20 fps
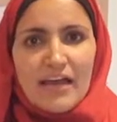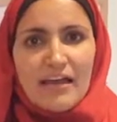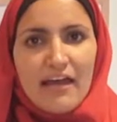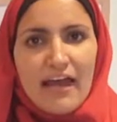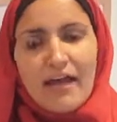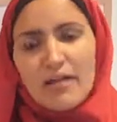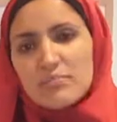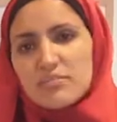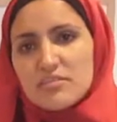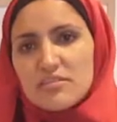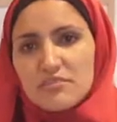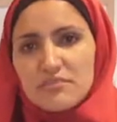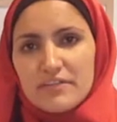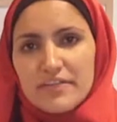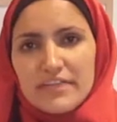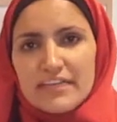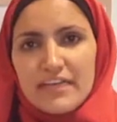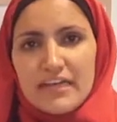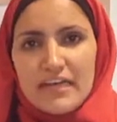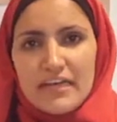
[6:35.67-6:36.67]
helps the
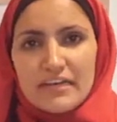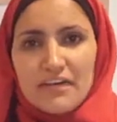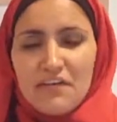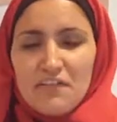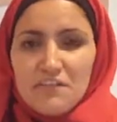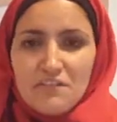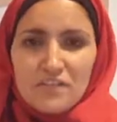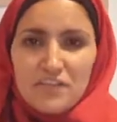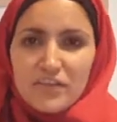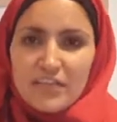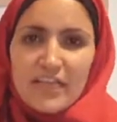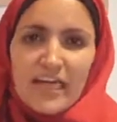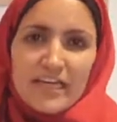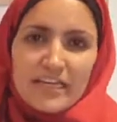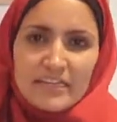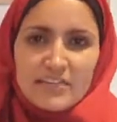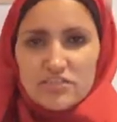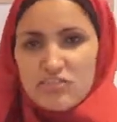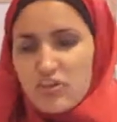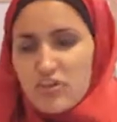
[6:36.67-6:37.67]
reader feel
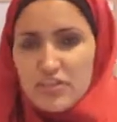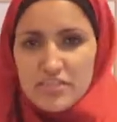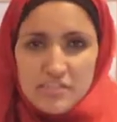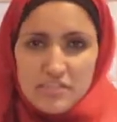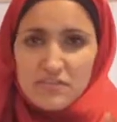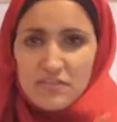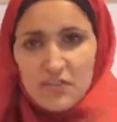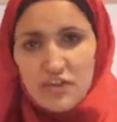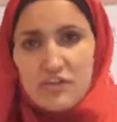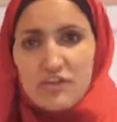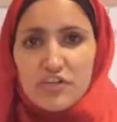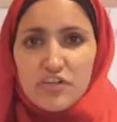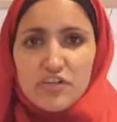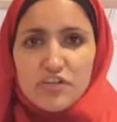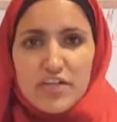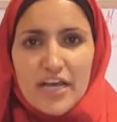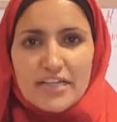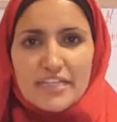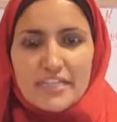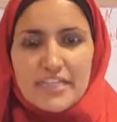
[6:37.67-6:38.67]
like, this is a very, very
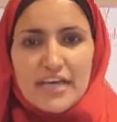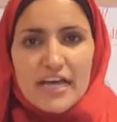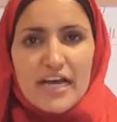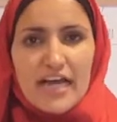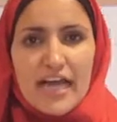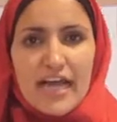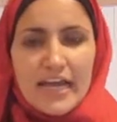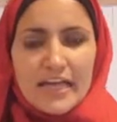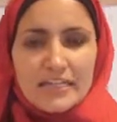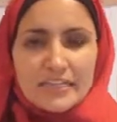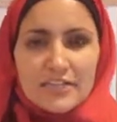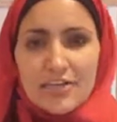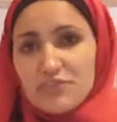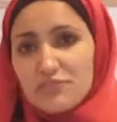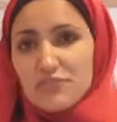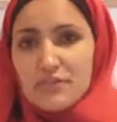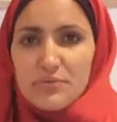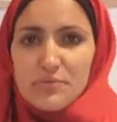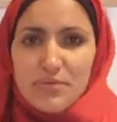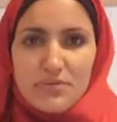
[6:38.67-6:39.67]
good idea, and
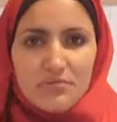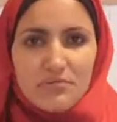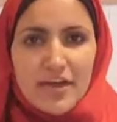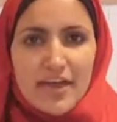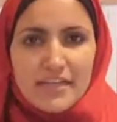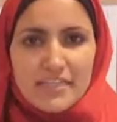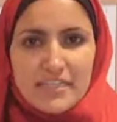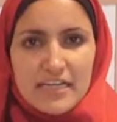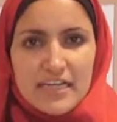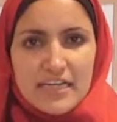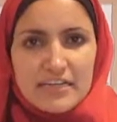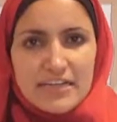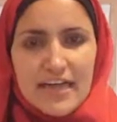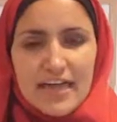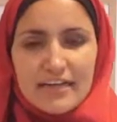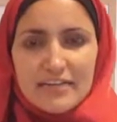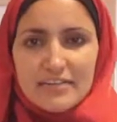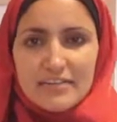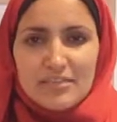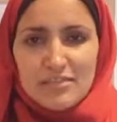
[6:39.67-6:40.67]
agree with the writer
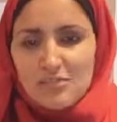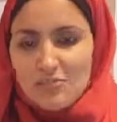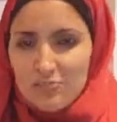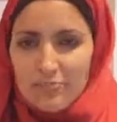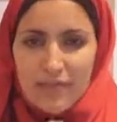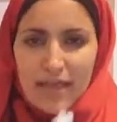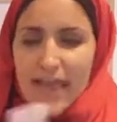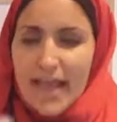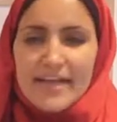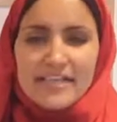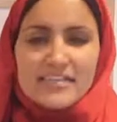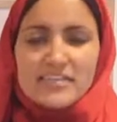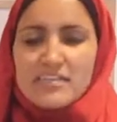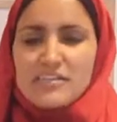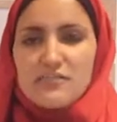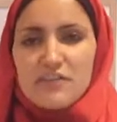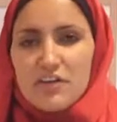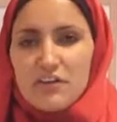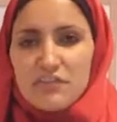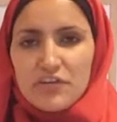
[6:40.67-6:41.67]
that X is
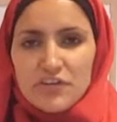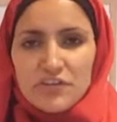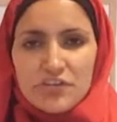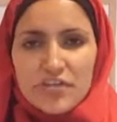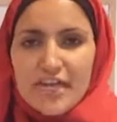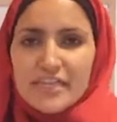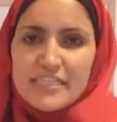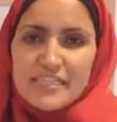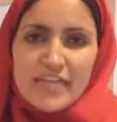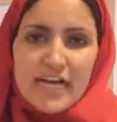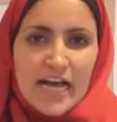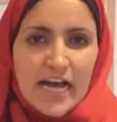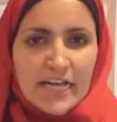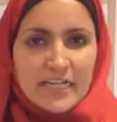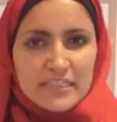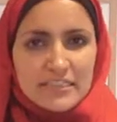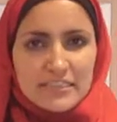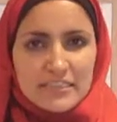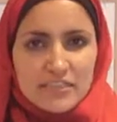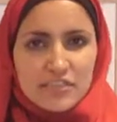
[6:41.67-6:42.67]
a very, very good idea,
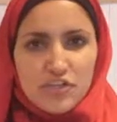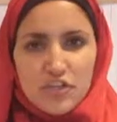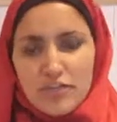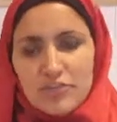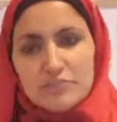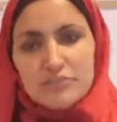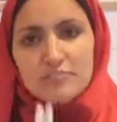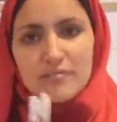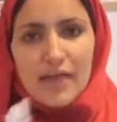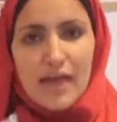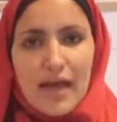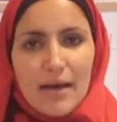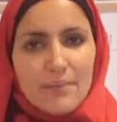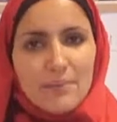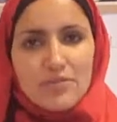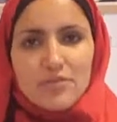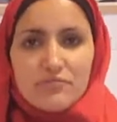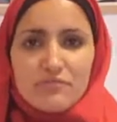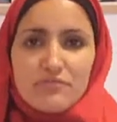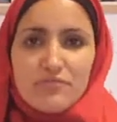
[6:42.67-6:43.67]
and,
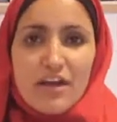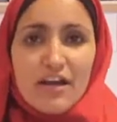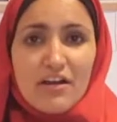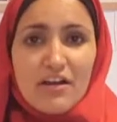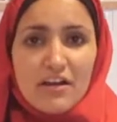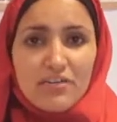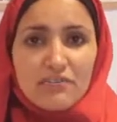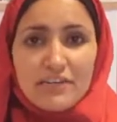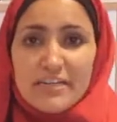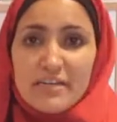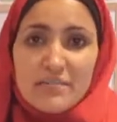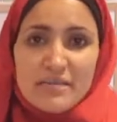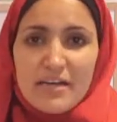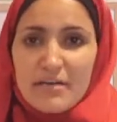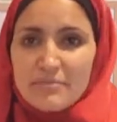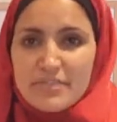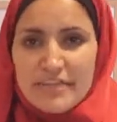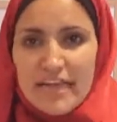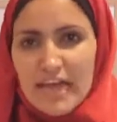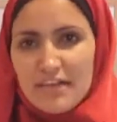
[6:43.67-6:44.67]
the reader
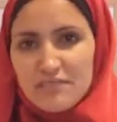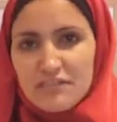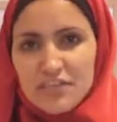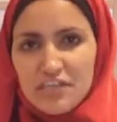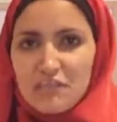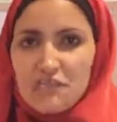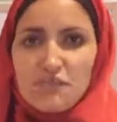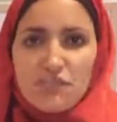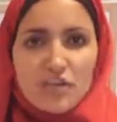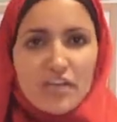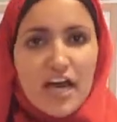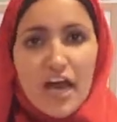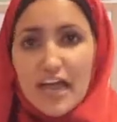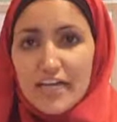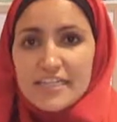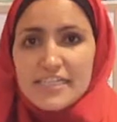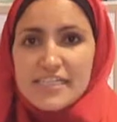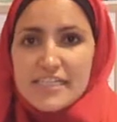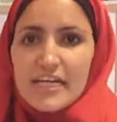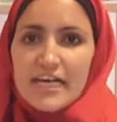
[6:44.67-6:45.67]
becomes an advocate for the
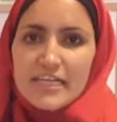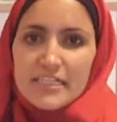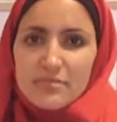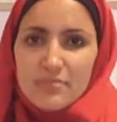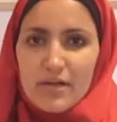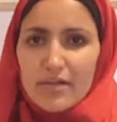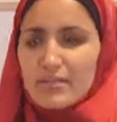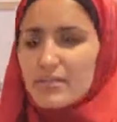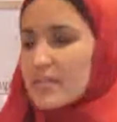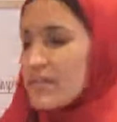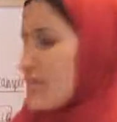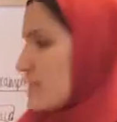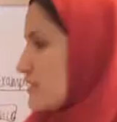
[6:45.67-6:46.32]
idea as well.